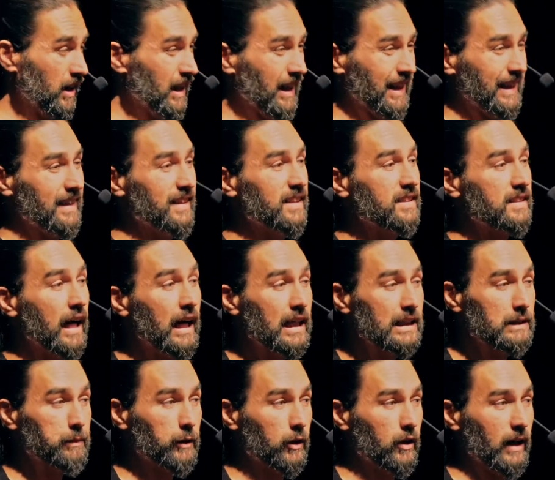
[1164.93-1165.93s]
Can this
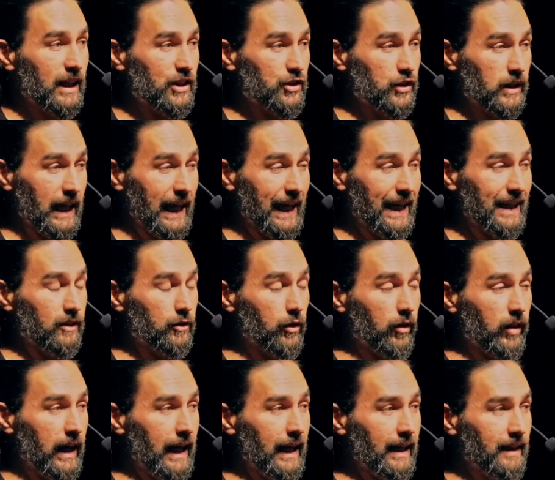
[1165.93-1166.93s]
hospital actually handle
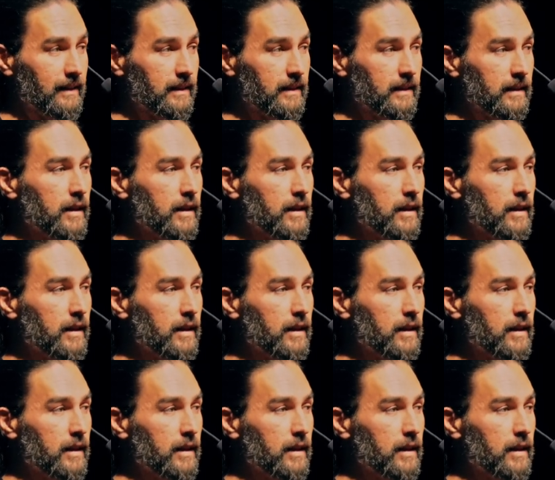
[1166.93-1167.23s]
that?